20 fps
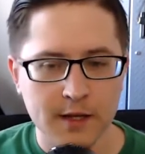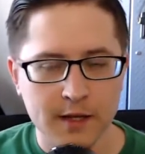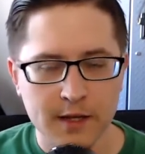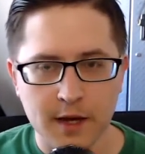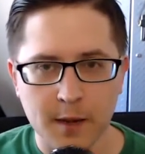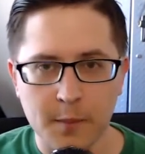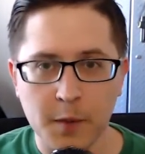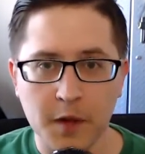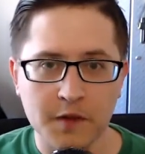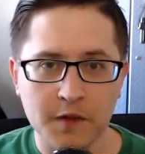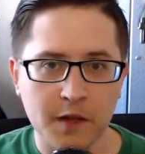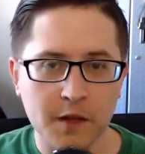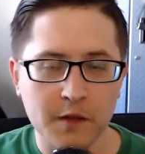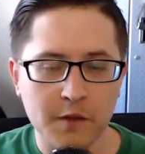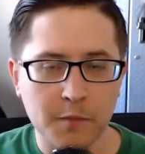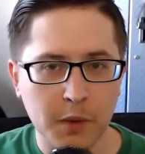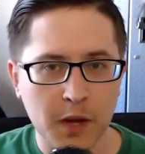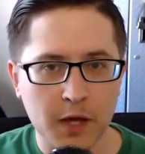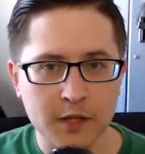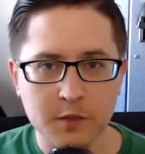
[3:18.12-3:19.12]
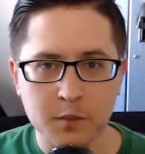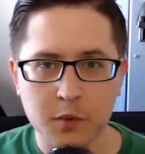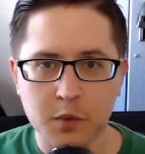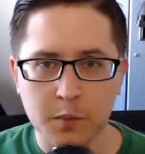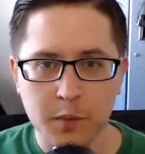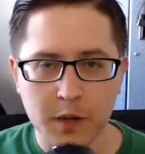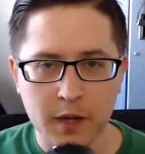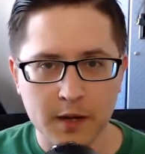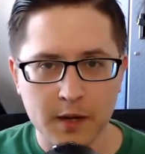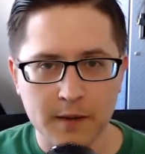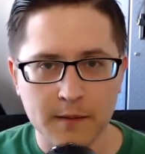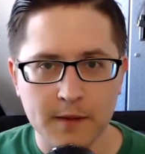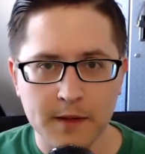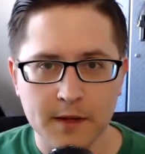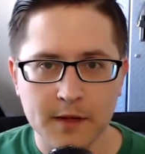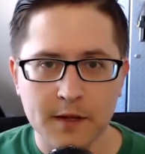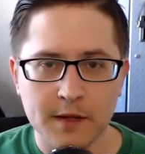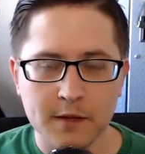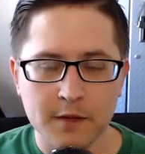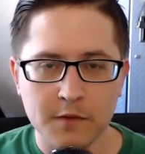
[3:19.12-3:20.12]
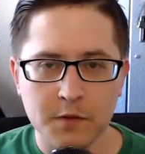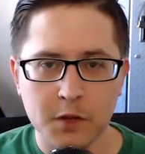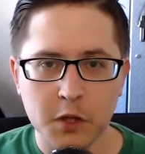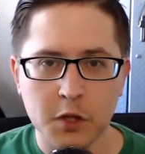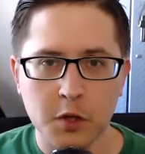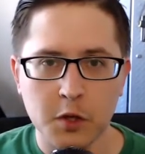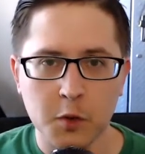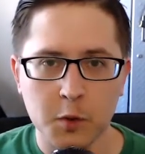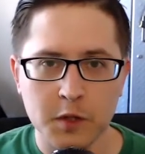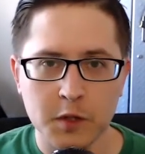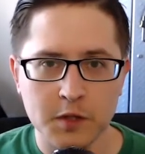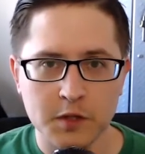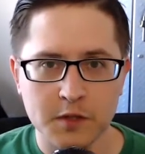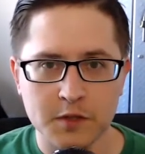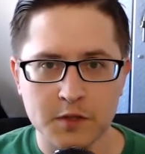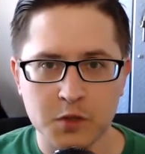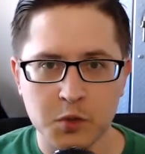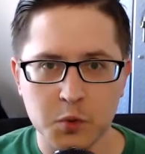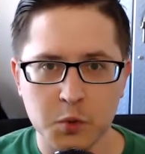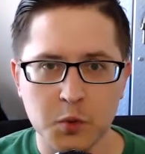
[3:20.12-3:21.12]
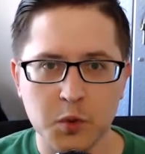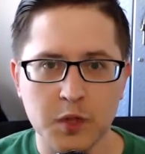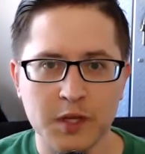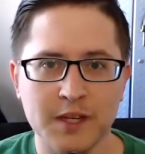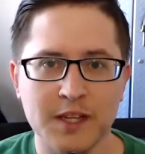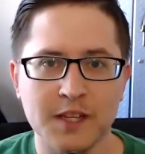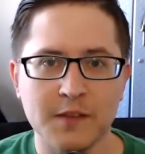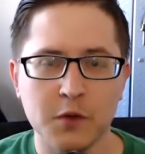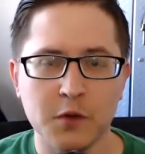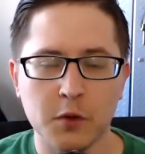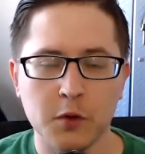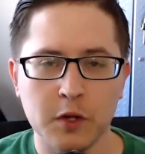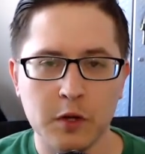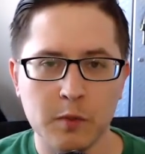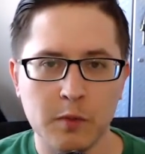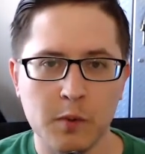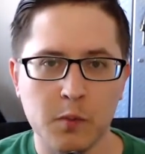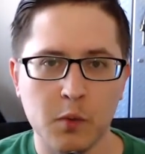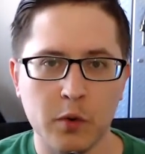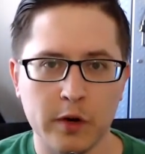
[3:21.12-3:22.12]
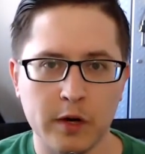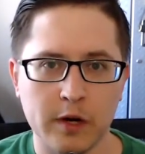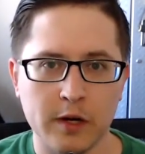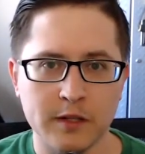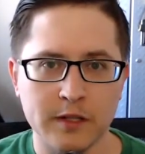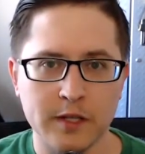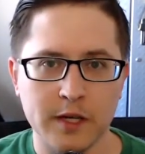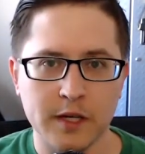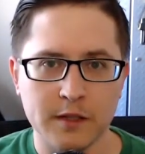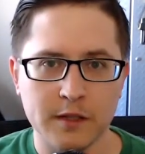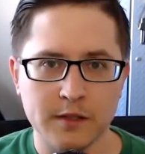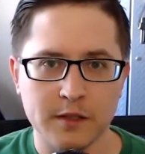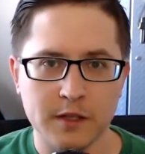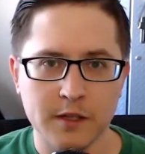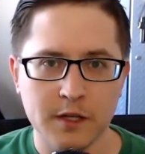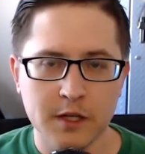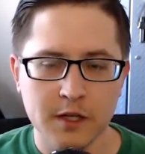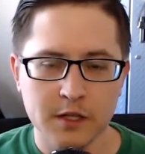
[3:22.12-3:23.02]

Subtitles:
I'm not saying it's impossible, but this video is to give you a little bit more context.